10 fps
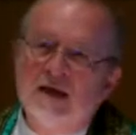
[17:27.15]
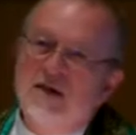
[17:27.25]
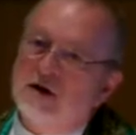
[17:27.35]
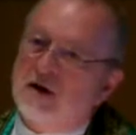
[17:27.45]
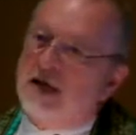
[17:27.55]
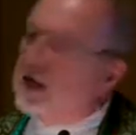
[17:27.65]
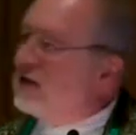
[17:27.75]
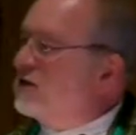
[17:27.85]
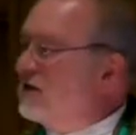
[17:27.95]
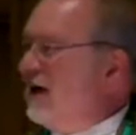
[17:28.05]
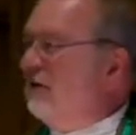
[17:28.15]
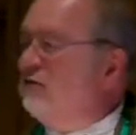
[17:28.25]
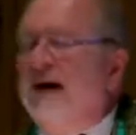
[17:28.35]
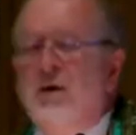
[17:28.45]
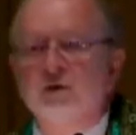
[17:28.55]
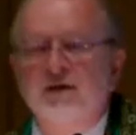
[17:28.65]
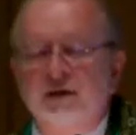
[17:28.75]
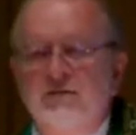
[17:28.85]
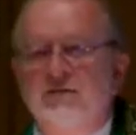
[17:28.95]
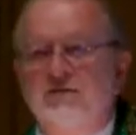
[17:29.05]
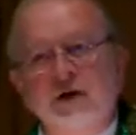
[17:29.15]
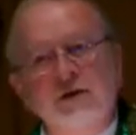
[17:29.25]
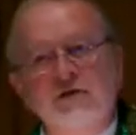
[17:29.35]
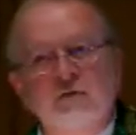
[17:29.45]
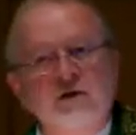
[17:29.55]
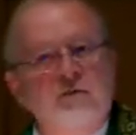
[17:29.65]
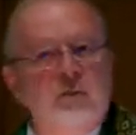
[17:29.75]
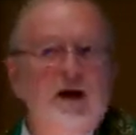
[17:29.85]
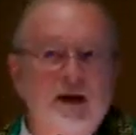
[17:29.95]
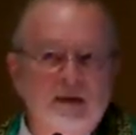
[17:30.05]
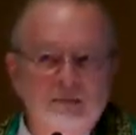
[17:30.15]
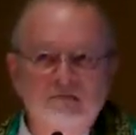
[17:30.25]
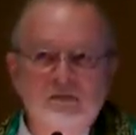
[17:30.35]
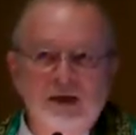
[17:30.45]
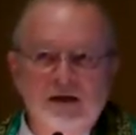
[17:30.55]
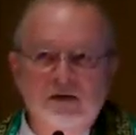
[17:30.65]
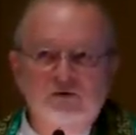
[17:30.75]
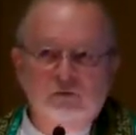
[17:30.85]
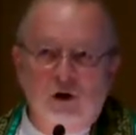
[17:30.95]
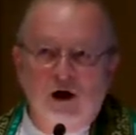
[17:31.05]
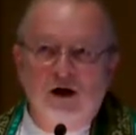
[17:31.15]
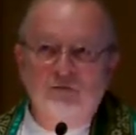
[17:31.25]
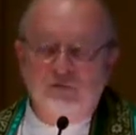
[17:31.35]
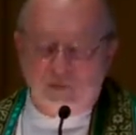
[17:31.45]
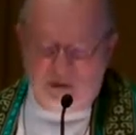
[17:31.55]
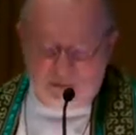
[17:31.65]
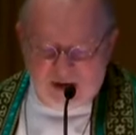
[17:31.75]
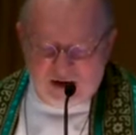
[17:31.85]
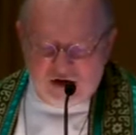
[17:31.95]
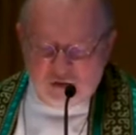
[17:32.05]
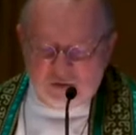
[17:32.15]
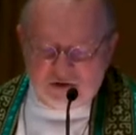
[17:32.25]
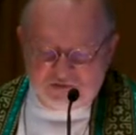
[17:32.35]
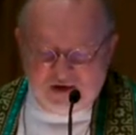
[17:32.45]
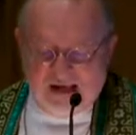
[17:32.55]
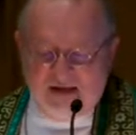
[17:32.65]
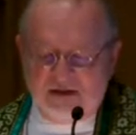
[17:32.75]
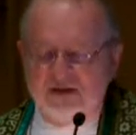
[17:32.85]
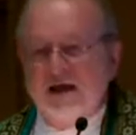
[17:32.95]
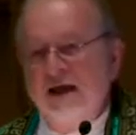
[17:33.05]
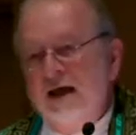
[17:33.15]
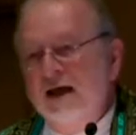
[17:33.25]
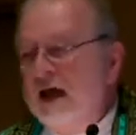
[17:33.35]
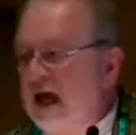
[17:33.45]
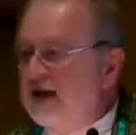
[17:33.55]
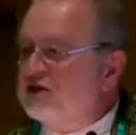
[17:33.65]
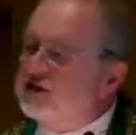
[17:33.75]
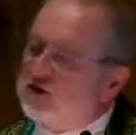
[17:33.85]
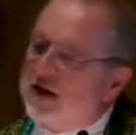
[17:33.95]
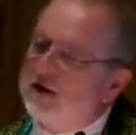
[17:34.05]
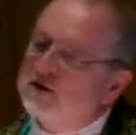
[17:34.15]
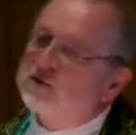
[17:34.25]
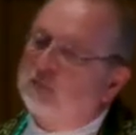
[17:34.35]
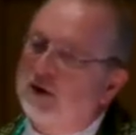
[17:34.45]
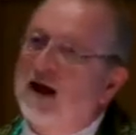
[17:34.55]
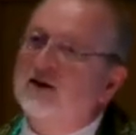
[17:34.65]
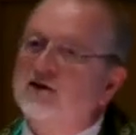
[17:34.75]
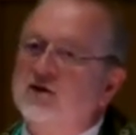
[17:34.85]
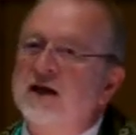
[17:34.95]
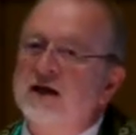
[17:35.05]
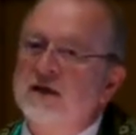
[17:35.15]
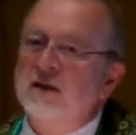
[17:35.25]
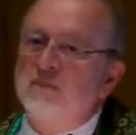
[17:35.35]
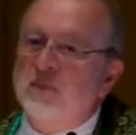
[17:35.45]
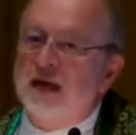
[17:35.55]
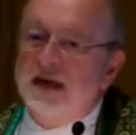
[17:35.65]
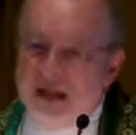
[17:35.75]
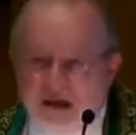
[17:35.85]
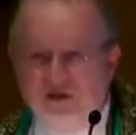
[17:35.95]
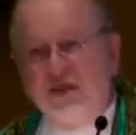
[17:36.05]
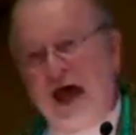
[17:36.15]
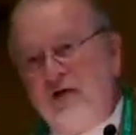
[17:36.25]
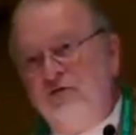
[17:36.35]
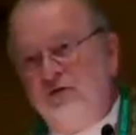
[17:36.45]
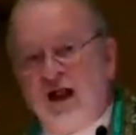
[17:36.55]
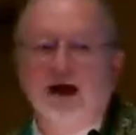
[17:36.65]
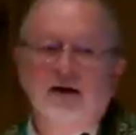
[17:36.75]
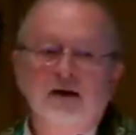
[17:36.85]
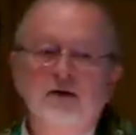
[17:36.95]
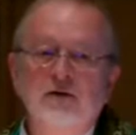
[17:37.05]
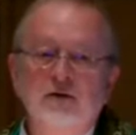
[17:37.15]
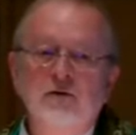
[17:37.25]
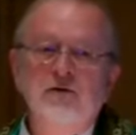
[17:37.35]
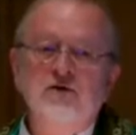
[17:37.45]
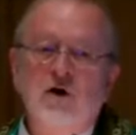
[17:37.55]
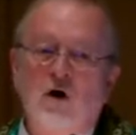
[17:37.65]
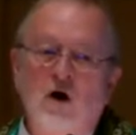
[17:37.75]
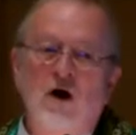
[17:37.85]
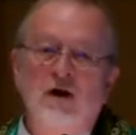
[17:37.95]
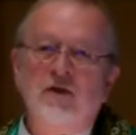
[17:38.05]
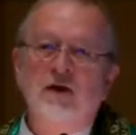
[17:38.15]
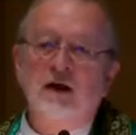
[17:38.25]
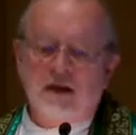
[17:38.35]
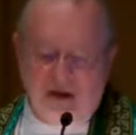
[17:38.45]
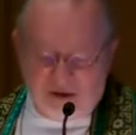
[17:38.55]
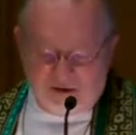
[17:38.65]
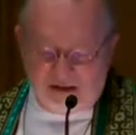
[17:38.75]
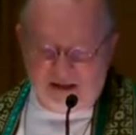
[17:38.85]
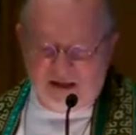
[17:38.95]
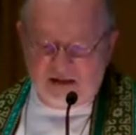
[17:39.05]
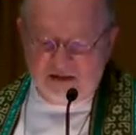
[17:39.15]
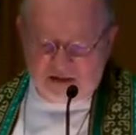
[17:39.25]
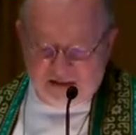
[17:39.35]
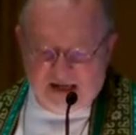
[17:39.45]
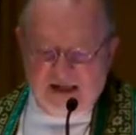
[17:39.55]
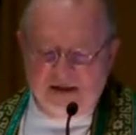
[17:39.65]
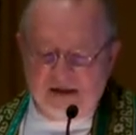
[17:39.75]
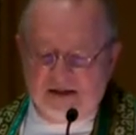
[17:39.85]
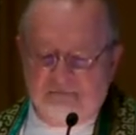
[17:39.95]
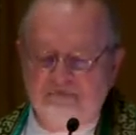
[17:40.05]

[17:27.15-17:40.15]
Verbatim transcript: There is a fountain filled with blood, drawn from Emmanuel's veins, and sinners plunged beneath that flood lose all their guilty stains.